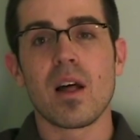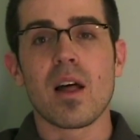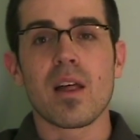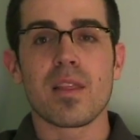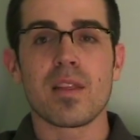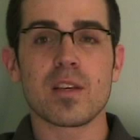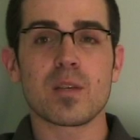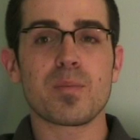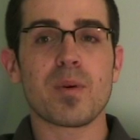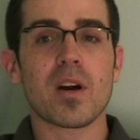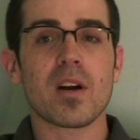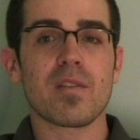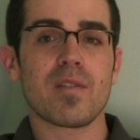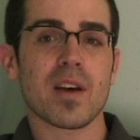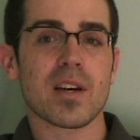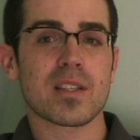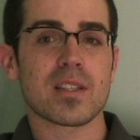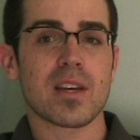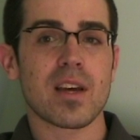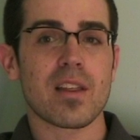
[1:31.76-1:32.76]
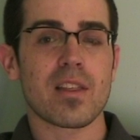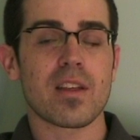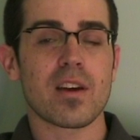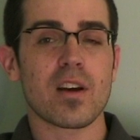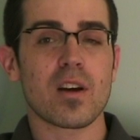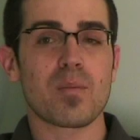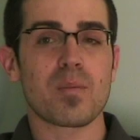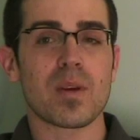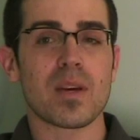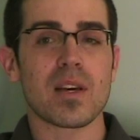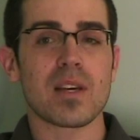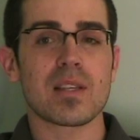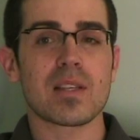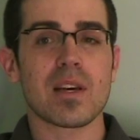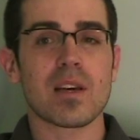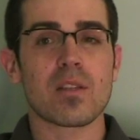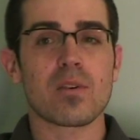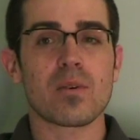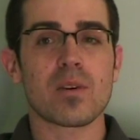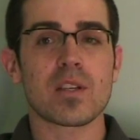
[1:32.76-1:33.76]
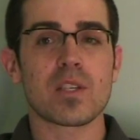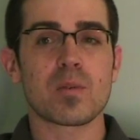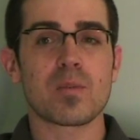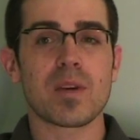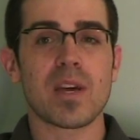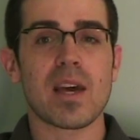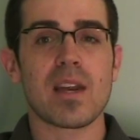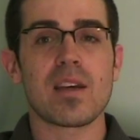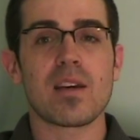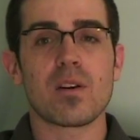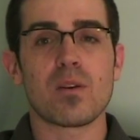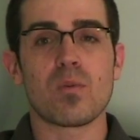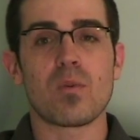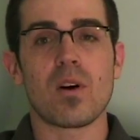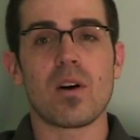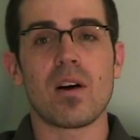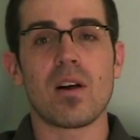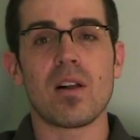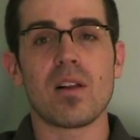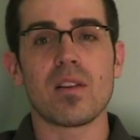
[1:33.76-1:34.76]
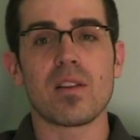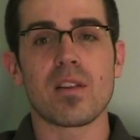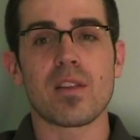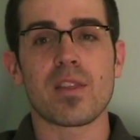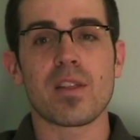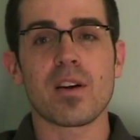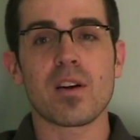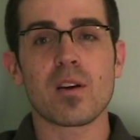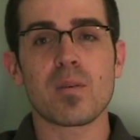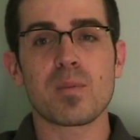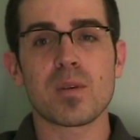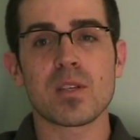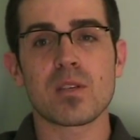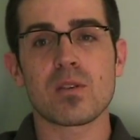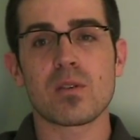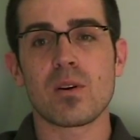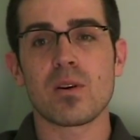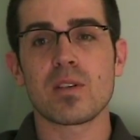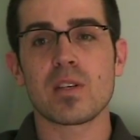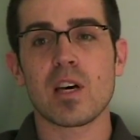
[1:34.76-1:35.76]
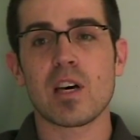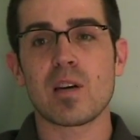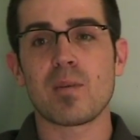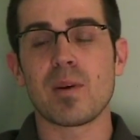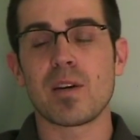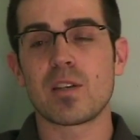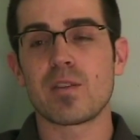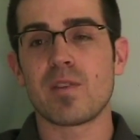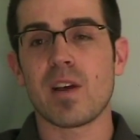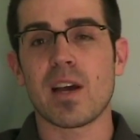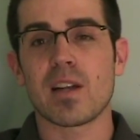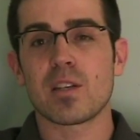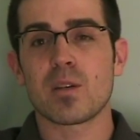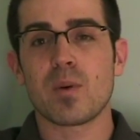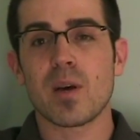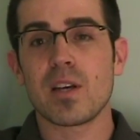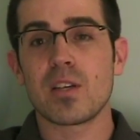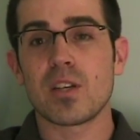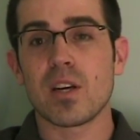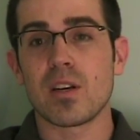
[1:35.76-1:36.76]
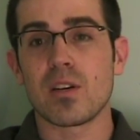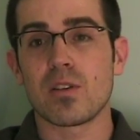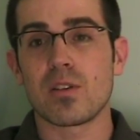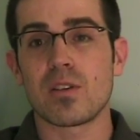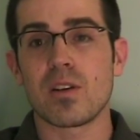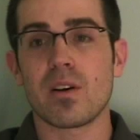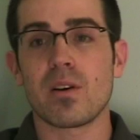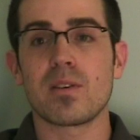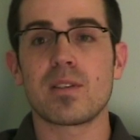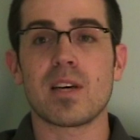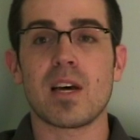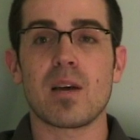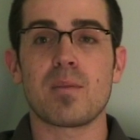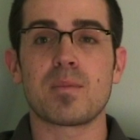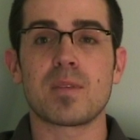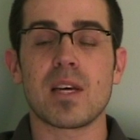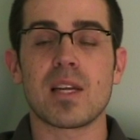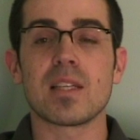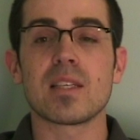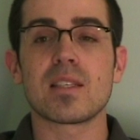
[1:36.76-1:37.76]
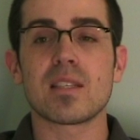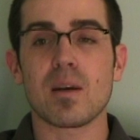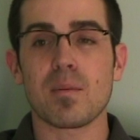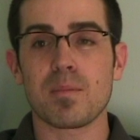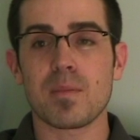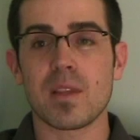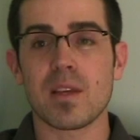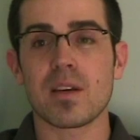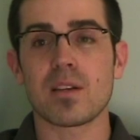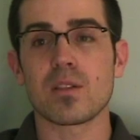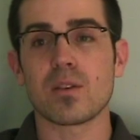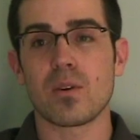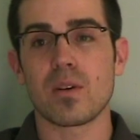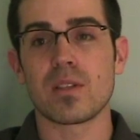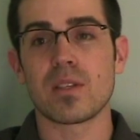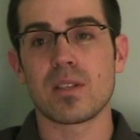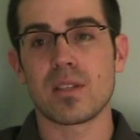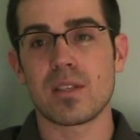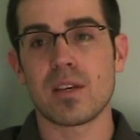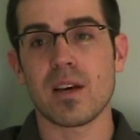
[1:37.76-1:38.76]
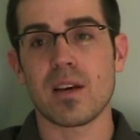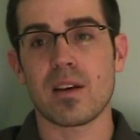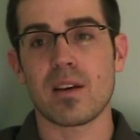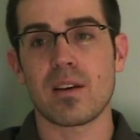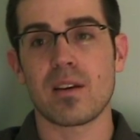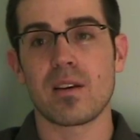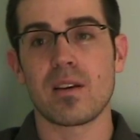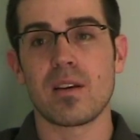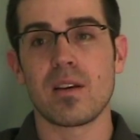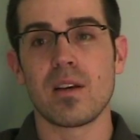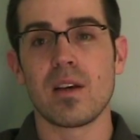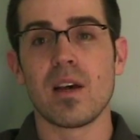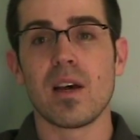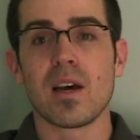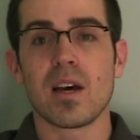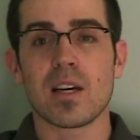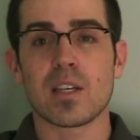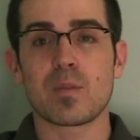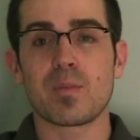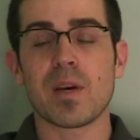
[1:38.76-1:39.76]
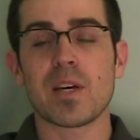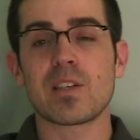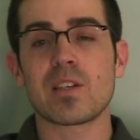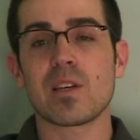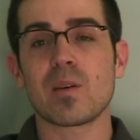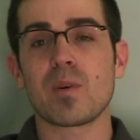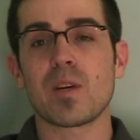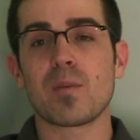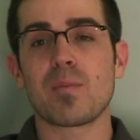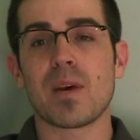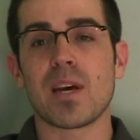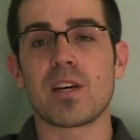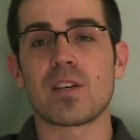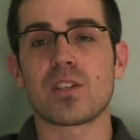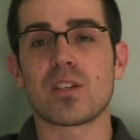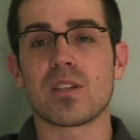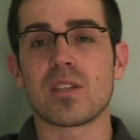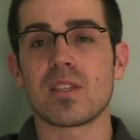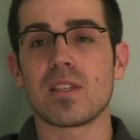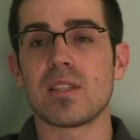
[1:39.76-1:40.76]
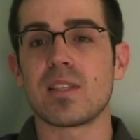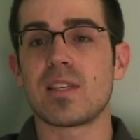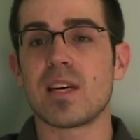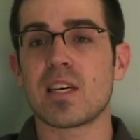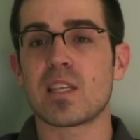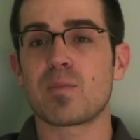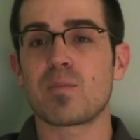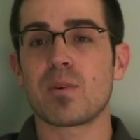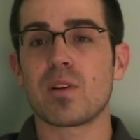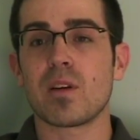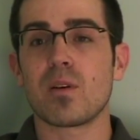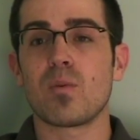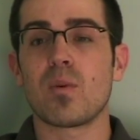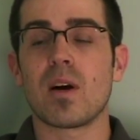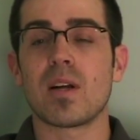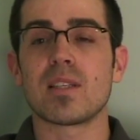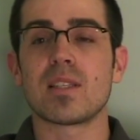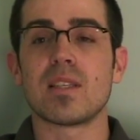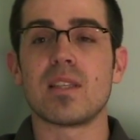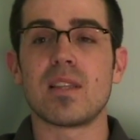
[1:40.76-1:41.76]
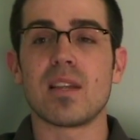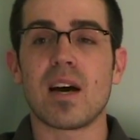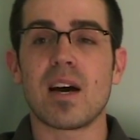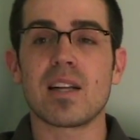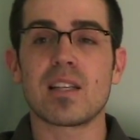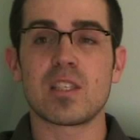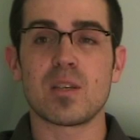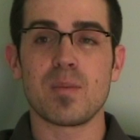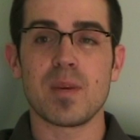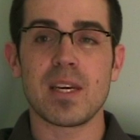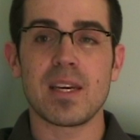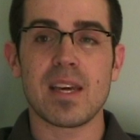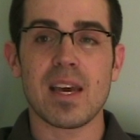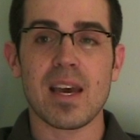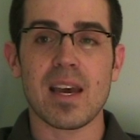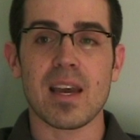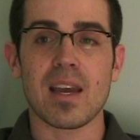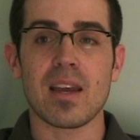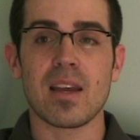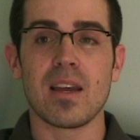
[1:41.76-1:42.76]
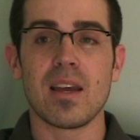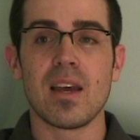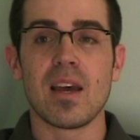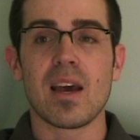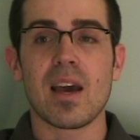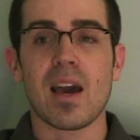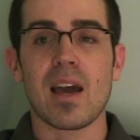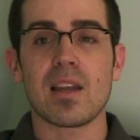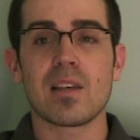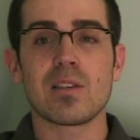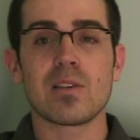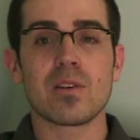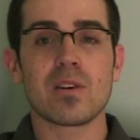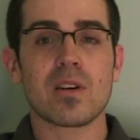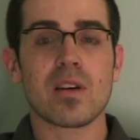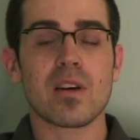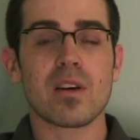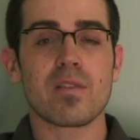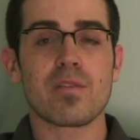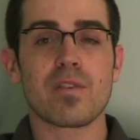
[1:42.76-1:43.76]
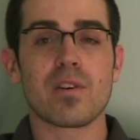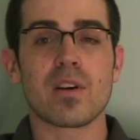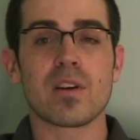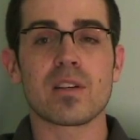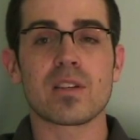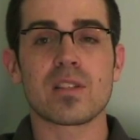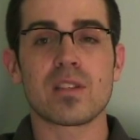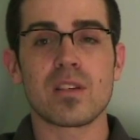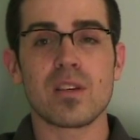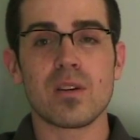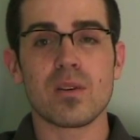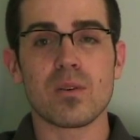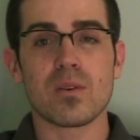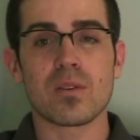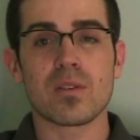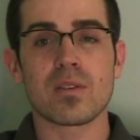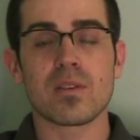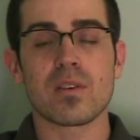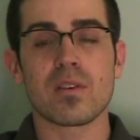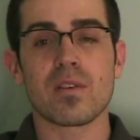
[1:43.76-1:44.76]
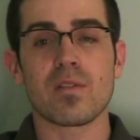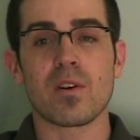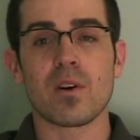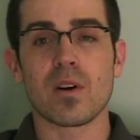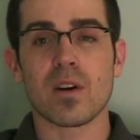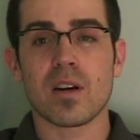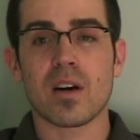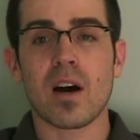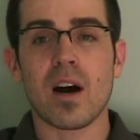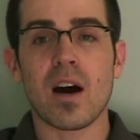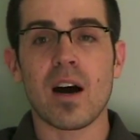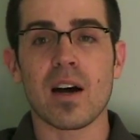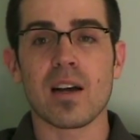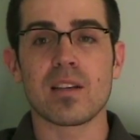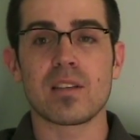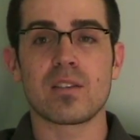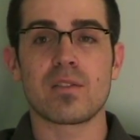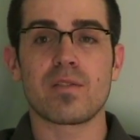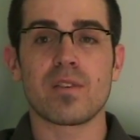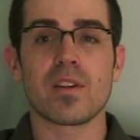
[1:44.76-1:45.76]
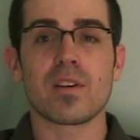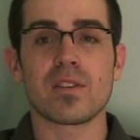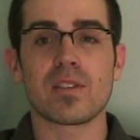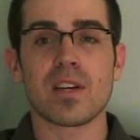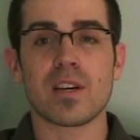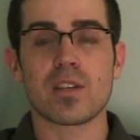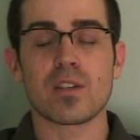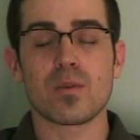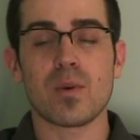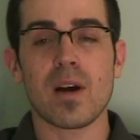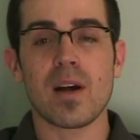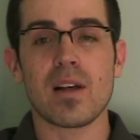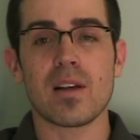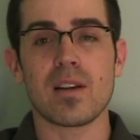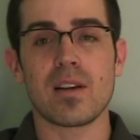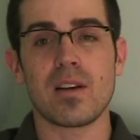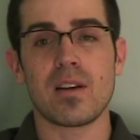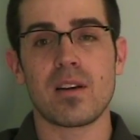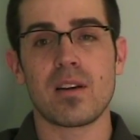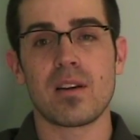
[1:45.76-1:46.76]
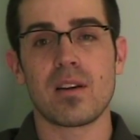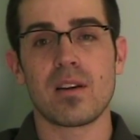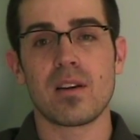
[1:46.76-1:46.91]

This part of ex-gay therapy is like throwing spaghetti at a wall. The therapist throws out a bunch of antiquated gender stereotypes and something's going to stick. Especially when a patient desperately wants not to be gay and is looking for an excuse or a cause for their sexuality.